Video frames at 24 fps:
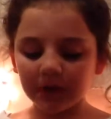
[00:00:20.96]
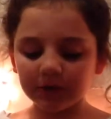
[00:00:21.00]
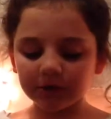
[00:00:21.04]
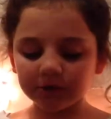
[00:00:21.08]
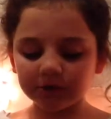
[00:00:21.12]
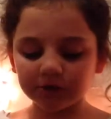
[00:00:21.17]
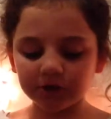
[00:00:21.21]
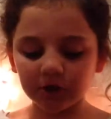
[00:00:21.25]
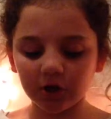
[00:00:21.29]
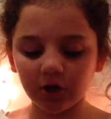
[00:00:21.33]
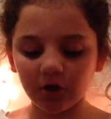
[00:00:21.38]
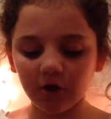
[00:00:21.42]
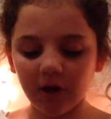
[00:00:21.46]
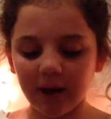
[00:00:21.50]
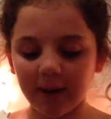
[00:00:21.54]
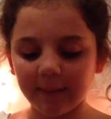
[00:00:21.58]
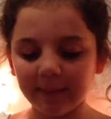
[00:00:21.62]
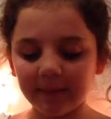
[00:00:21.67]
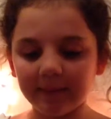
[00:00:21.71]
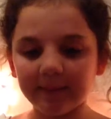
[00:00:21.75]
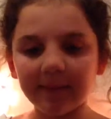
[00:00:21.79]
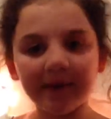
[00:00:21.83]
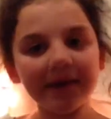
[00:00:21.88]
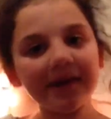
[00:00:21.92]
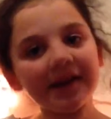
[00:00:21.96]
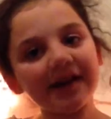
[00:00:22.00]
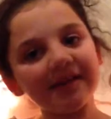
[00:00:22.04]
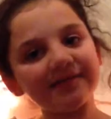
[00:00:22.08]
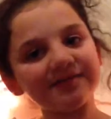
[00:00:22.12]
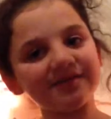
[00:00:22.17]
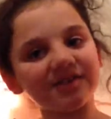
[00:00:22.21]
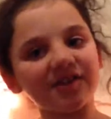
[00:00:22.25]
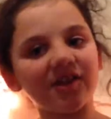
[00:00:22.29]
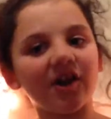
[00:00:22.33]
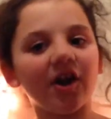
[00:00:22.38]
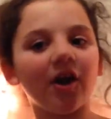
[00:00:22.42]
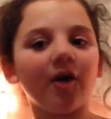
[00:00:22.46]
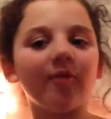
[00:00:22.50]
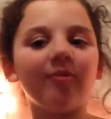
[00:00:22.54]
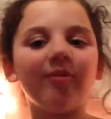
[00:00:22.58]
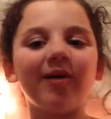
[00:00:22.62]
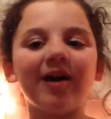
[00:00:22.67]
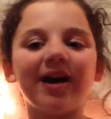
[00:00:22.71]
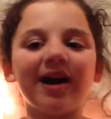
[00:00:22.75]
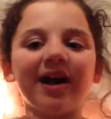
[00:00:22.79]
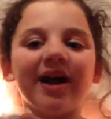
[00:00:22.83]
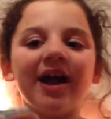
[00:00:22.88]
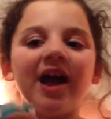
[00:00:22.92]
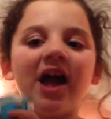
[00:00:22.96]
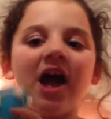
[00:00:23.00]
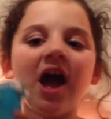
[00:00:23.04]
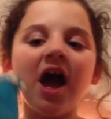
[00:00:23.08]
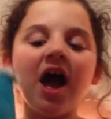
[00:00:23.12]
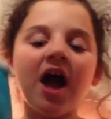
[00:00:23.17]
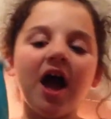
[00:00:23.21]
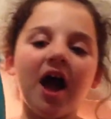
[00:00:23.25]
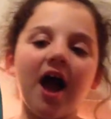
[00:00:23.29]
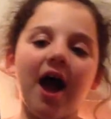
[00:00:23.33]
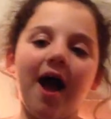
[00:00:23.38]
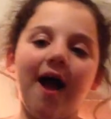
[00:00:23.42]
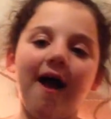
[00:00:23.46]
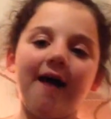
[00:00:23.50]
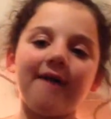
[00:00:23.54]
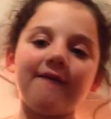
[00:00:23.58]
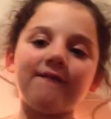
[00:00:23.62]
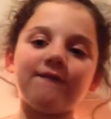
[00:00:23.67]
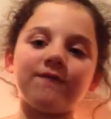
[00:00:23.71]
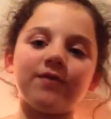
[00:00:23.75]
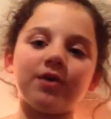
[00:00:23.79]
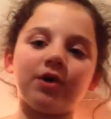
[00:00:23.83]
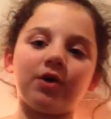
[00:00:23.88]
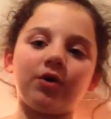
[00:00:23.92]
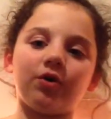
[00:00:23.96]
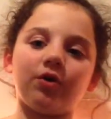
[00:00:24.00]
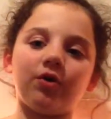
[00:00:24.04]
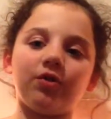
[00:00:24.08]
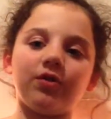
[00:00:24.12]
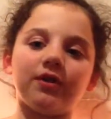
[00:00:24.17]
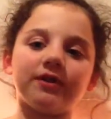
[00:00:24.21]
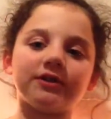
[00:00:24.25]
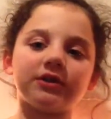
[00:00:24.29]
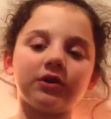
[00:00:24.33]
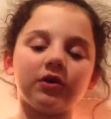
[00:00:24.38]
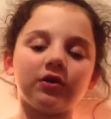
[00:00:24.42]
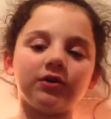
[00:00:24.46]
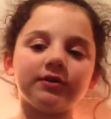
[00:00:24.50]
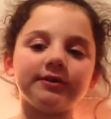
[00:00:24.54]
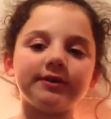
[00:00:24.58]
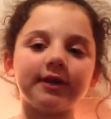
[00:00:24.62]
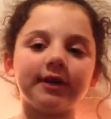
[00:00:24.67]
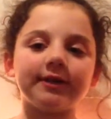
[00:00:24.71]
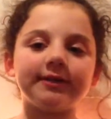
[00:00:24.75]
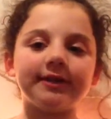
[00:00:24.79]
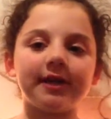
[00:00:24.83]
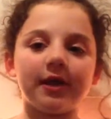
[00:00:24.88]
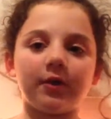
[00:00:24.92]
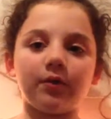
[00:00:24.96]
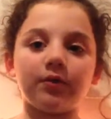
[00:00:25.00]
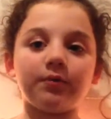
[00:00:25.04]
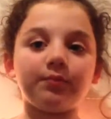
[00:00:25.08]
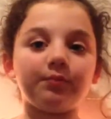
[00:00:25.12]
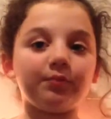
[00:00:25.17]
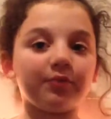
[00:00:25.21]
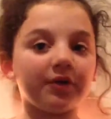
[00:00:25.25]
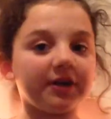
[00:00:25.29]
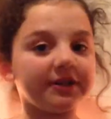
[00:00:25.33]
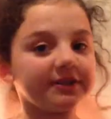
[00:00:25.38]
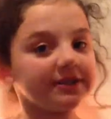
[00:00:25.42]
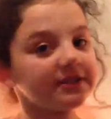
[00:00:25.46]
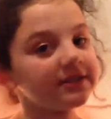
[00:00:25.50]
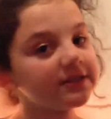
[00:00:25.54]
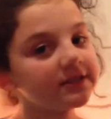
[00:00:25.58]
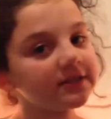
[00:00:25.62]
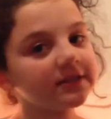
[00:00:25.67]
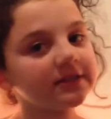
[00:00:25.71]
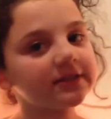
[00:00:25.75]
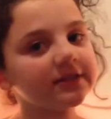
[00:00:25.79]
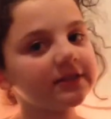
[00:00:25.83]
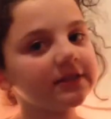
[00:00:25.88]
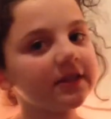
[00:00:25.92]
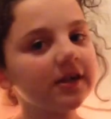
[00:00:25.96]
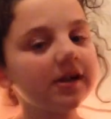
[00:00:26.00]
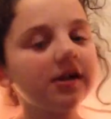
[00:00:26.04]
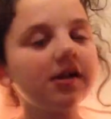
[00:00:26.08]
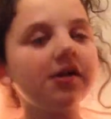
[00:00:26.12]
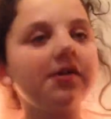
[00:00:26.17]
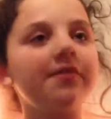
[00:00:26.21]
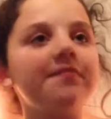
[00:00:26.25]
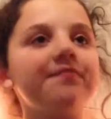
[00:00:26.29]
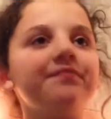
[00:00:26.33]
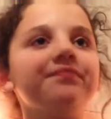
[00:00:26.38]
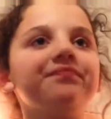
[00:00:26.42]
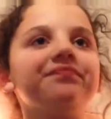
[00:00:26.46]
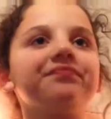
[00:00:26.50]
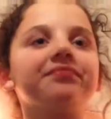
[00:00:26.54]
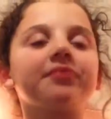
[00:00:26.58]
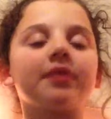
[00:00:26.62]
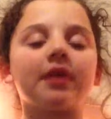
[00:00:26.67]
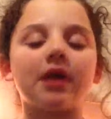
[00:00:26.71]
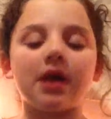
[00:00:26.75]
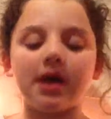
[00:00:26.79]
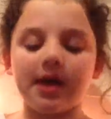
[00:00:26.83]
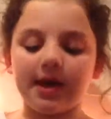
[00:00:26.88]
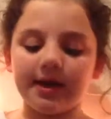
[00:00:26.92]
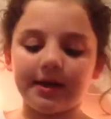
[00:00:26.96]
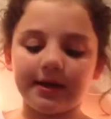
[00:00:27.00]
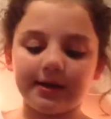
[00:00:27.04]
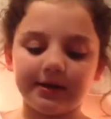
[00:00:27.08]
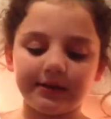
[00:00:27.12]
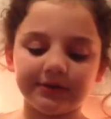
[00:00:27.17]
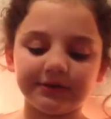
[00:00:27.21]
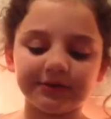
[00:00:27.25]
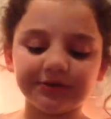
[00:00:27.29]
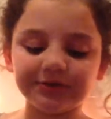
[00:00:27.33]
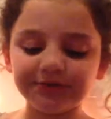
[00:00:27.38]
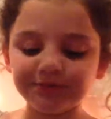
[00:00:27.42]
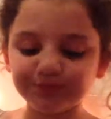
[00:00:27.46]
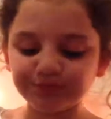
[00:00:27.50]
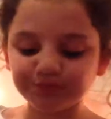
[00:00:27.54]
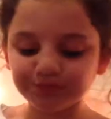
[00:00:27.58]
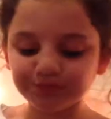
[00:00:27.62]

so I'm going to make it up to y'all by, I filled this whole entire thing with presents, and